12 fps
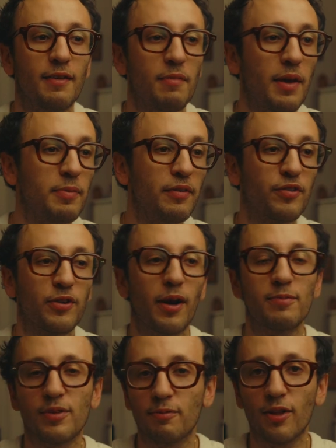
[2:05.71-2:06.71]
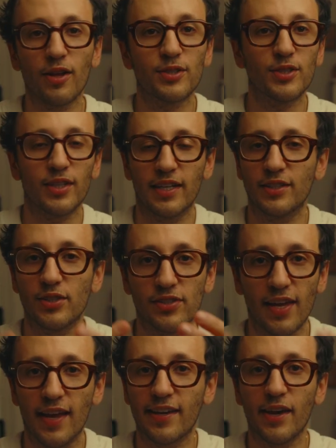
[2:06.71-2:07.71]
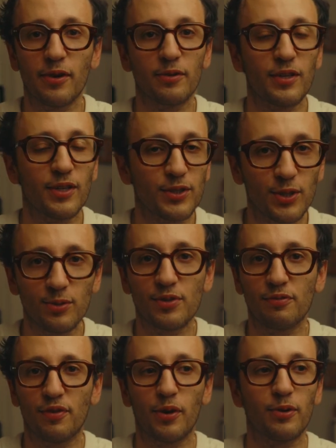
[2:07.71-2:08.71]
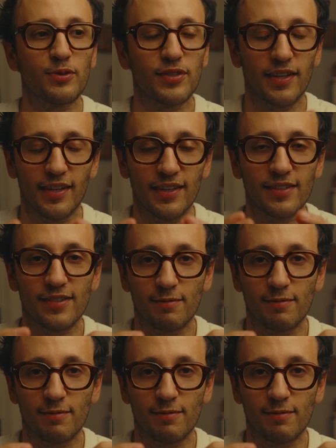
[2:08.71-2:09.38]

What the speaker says: Maybe even grab some lunch and just hang out, shoot some photos. It is